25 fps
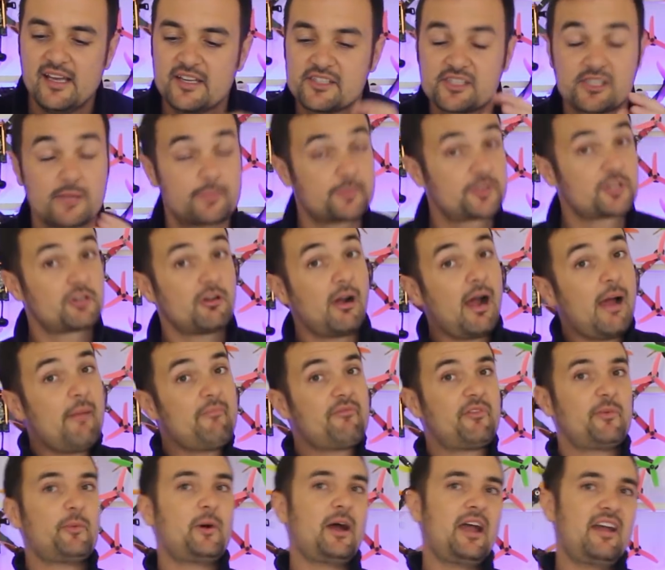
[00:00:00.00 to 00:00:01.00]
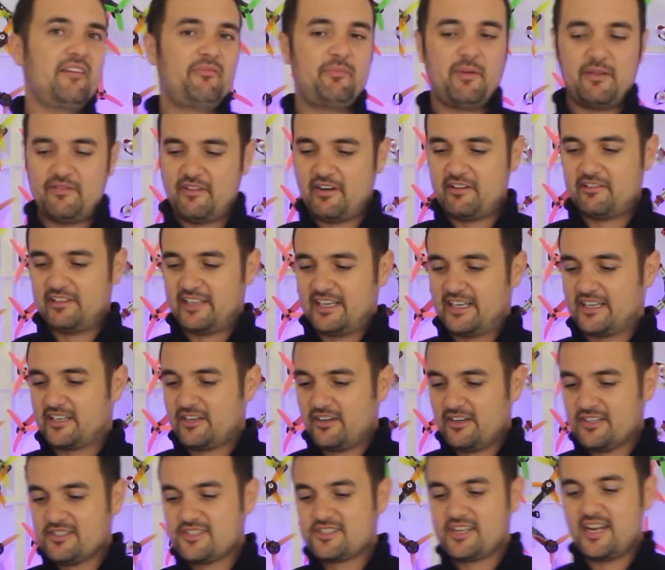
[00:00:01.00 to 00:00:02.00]
Subscribe for more FPV related
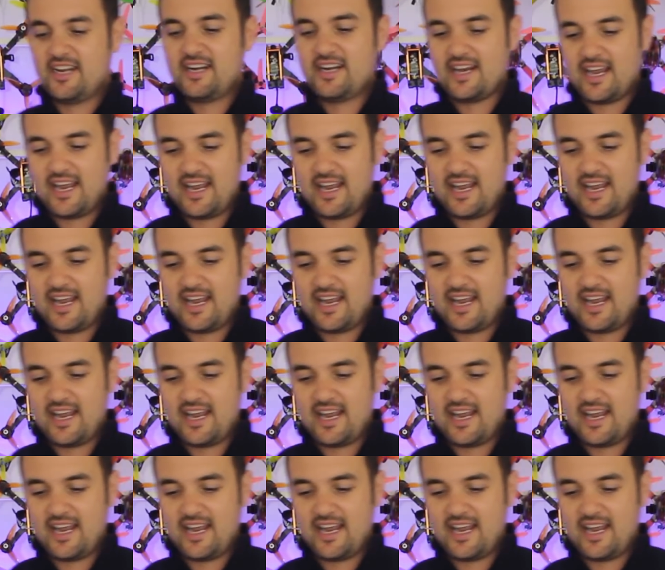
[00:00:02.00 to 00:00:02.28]
content,